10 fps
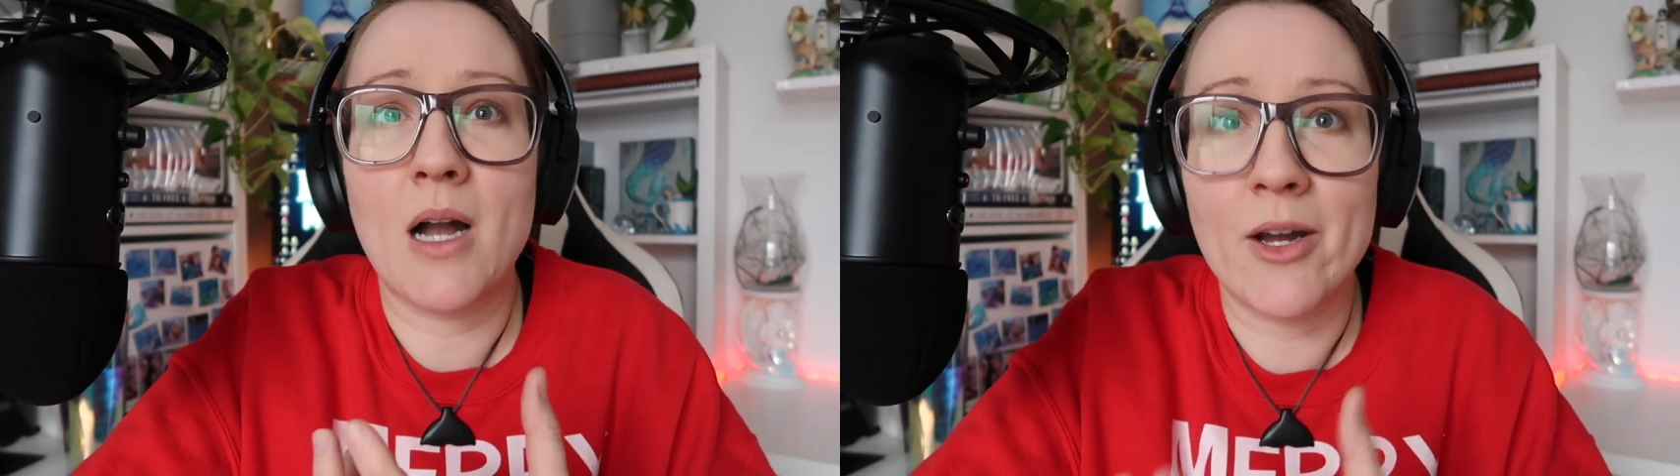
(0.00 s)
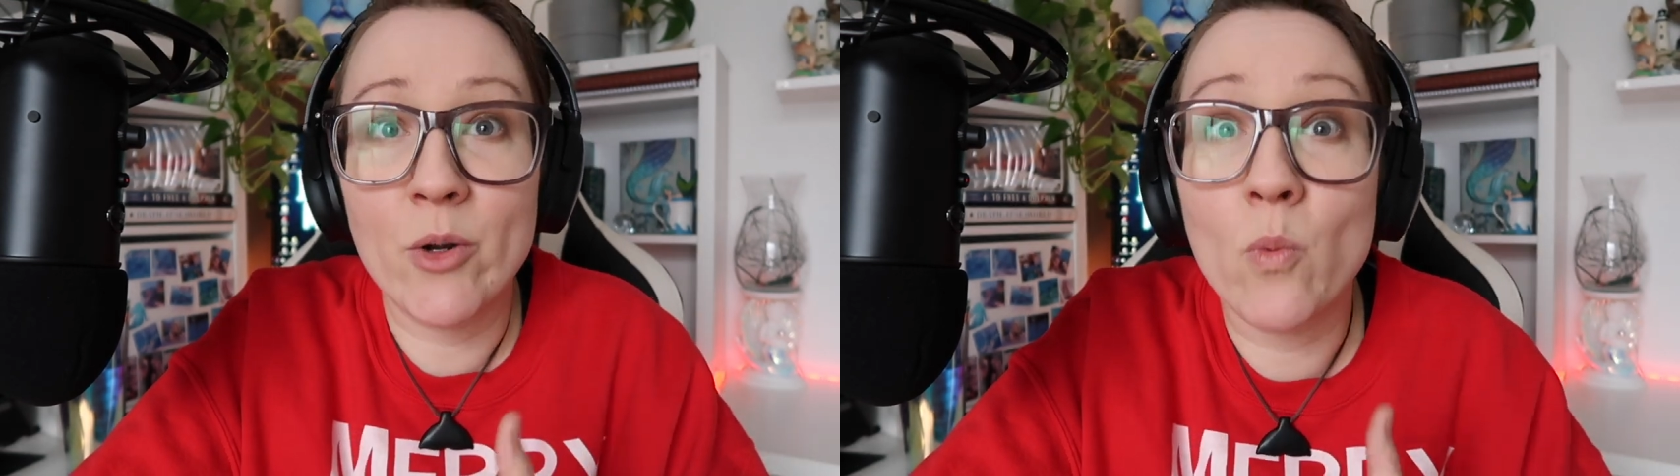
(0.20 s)

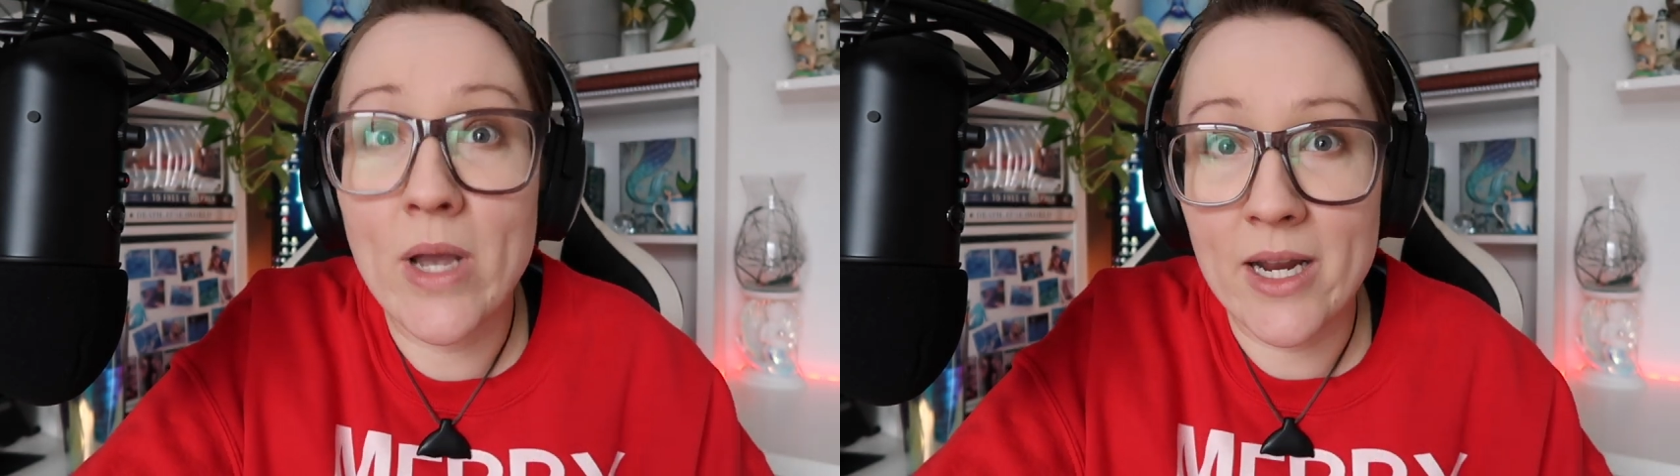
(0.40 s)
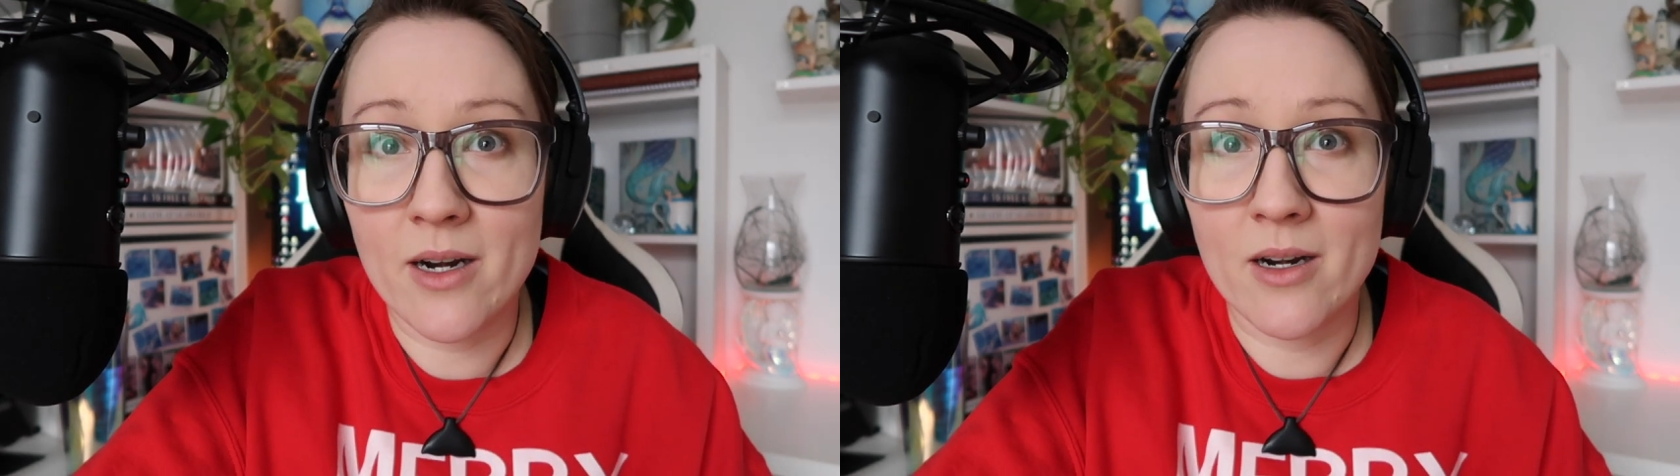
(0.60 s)

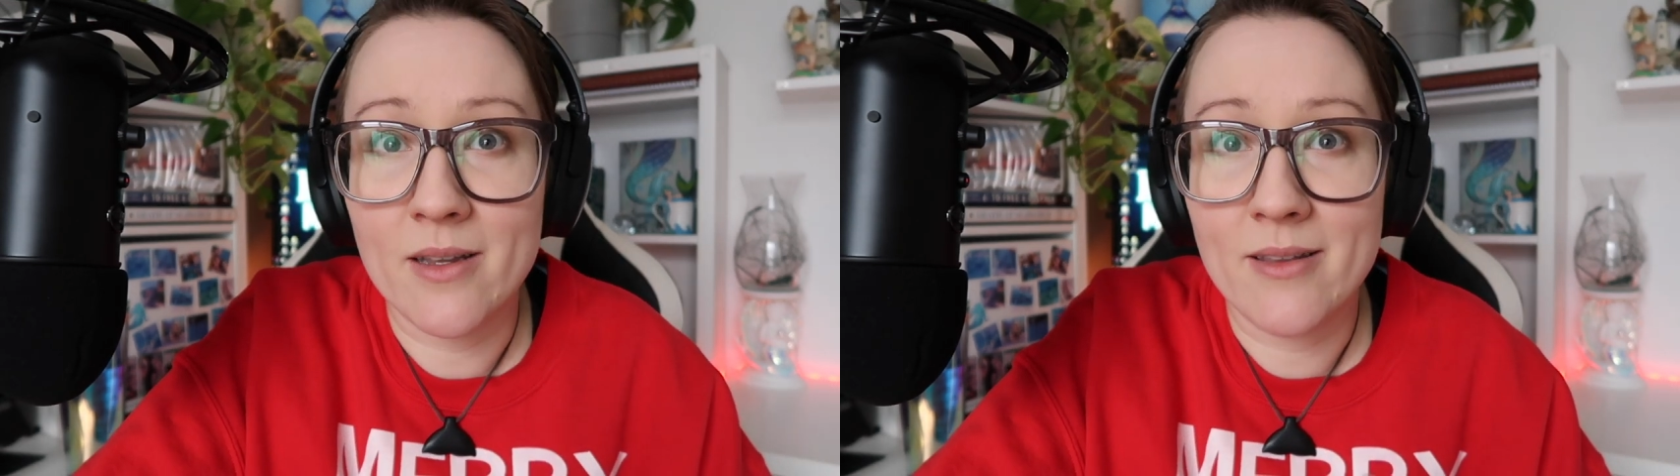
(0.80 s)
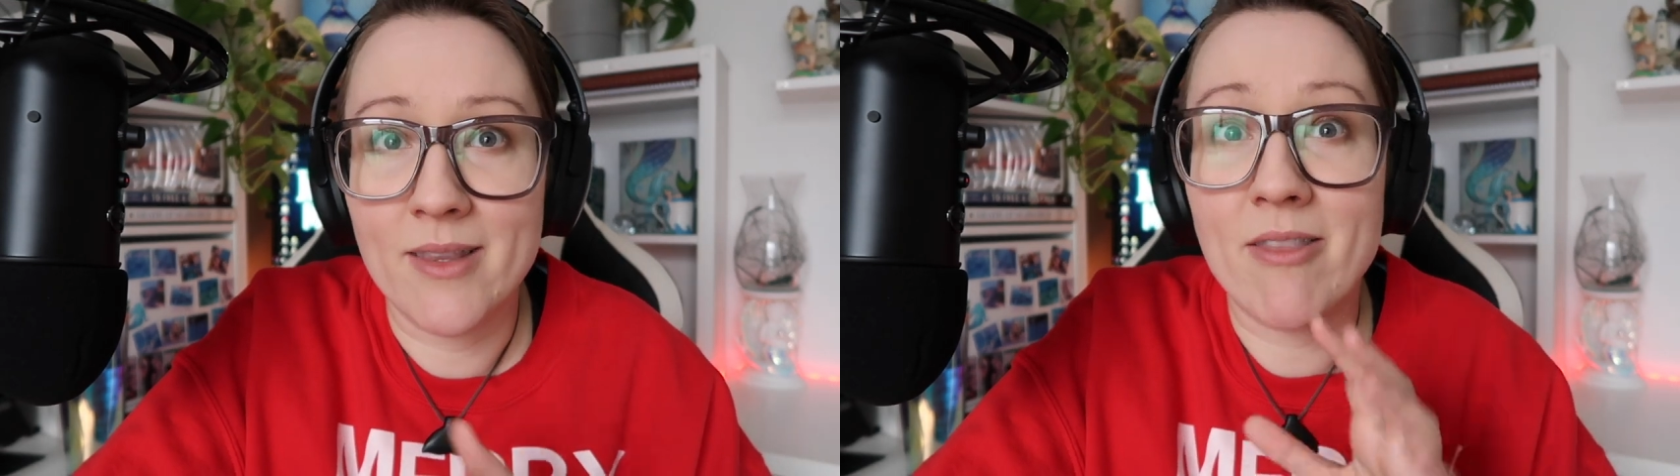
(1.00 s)
unaware
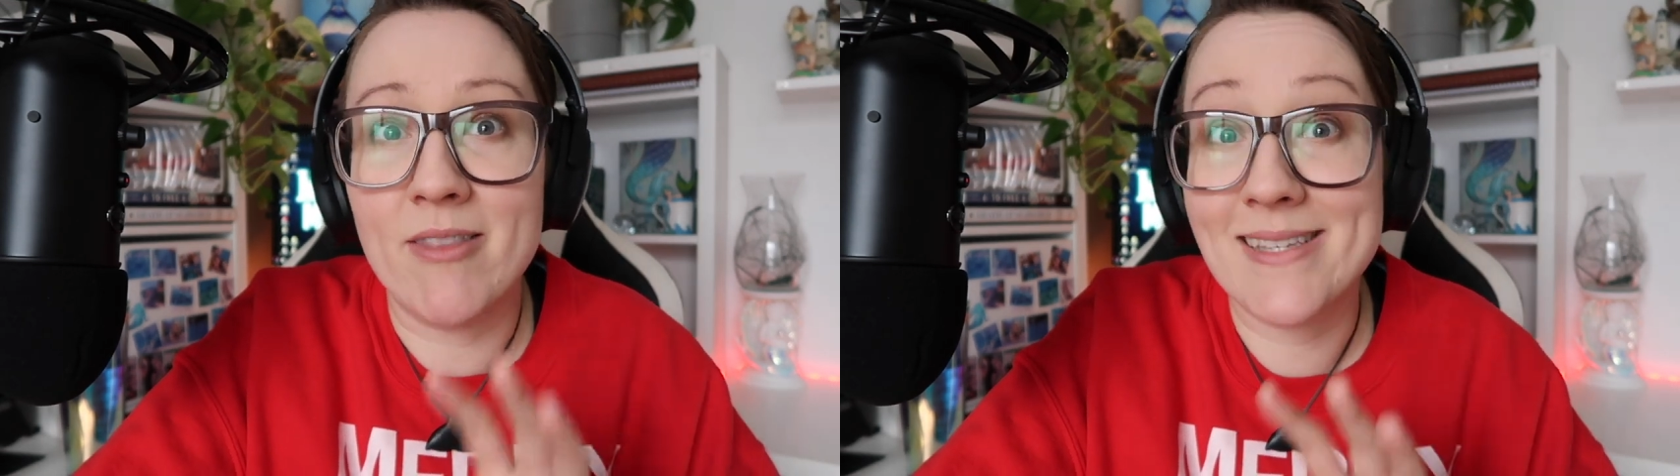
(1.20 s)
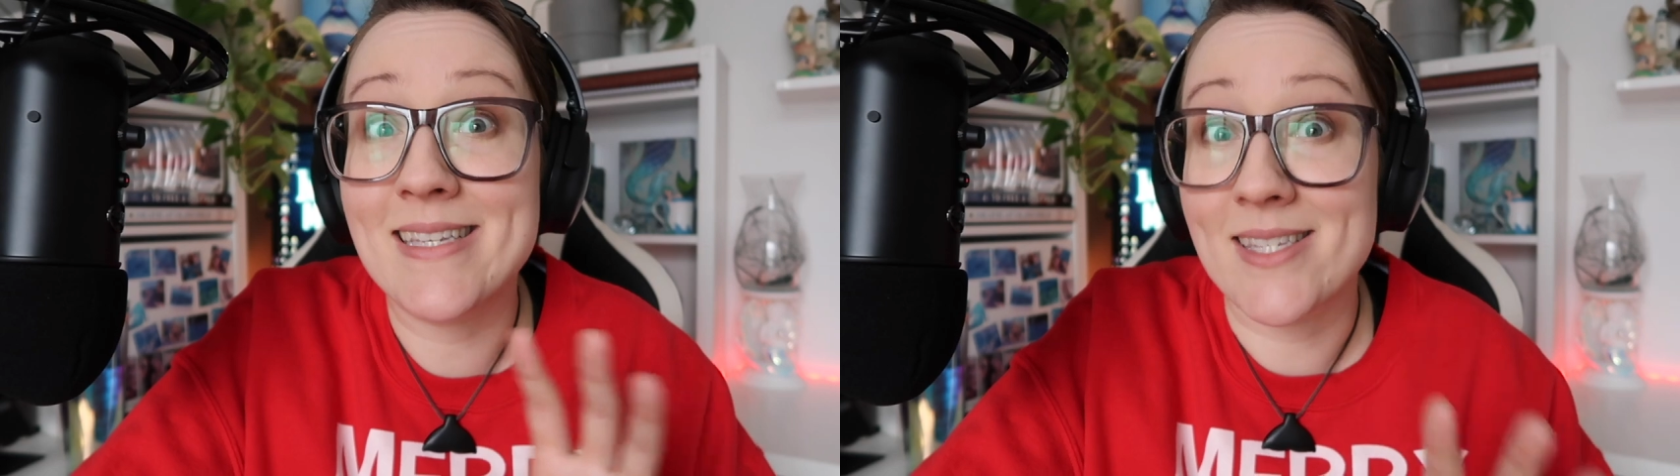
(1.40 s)
that
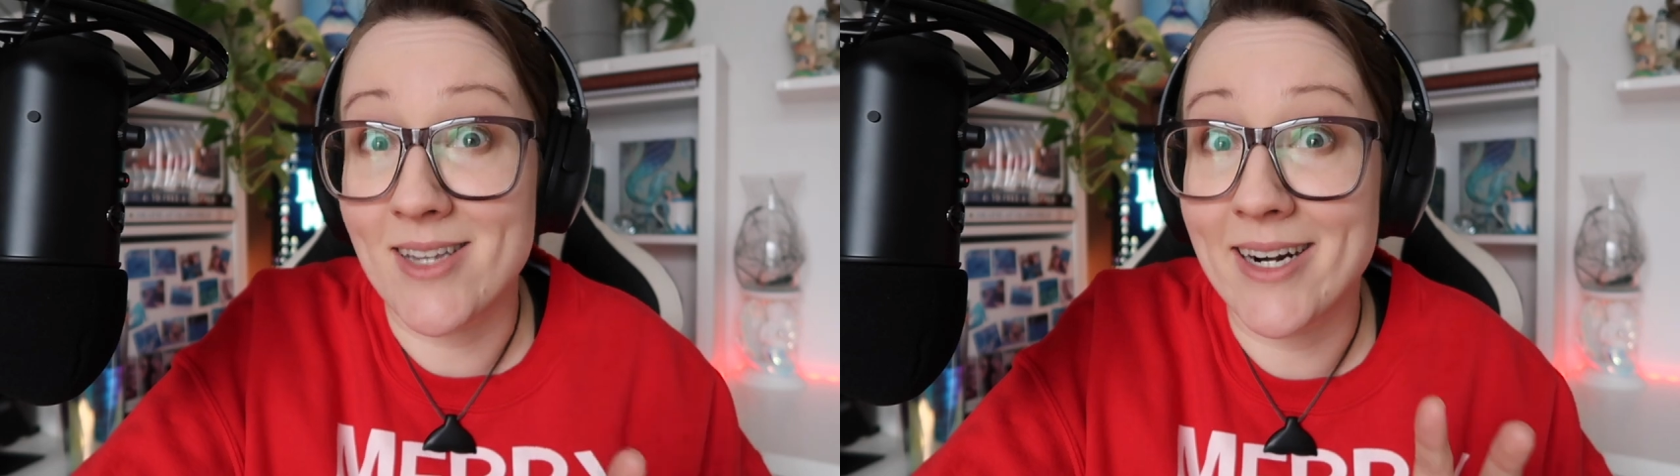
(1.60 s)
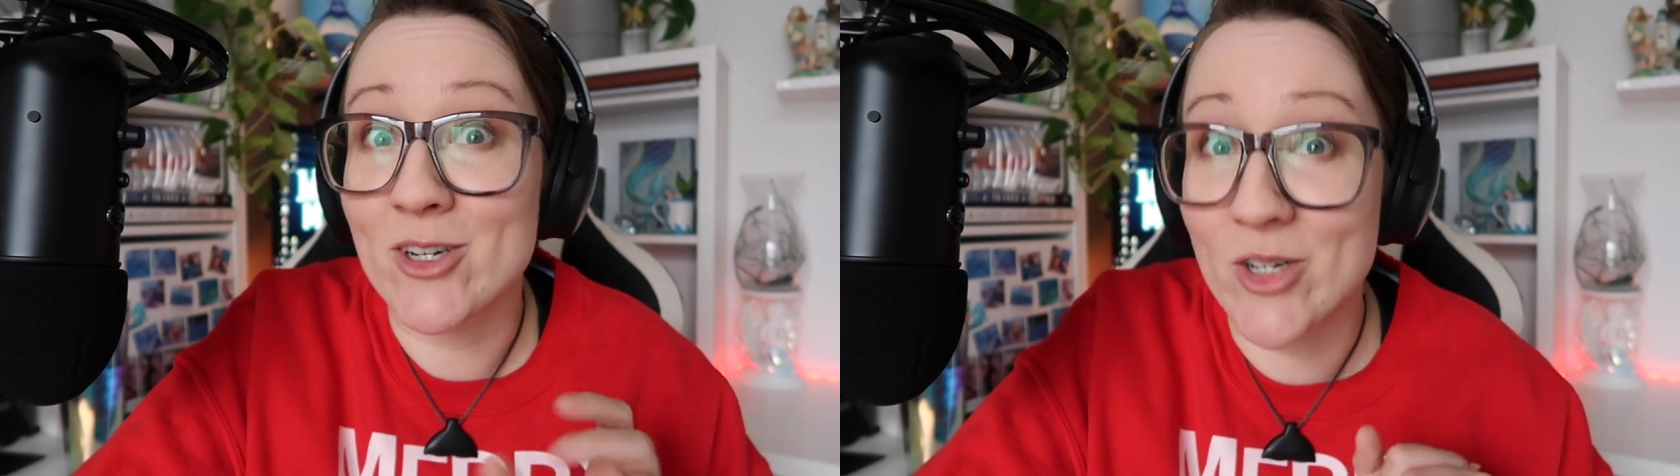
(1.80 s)
this is
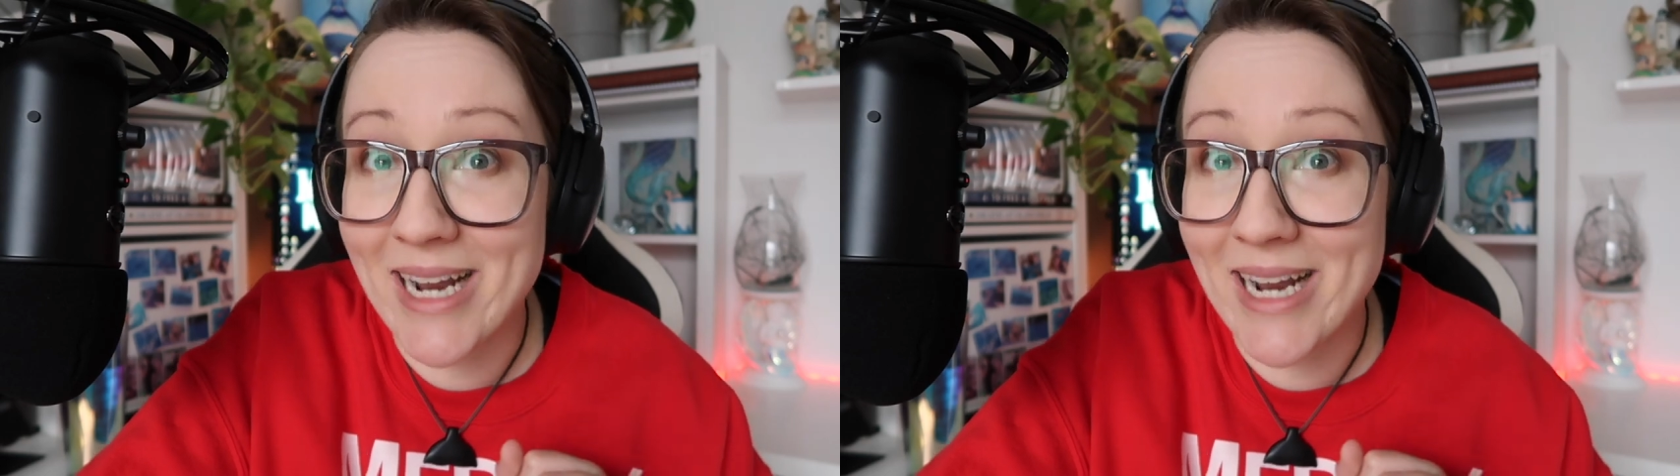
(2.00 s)
not a good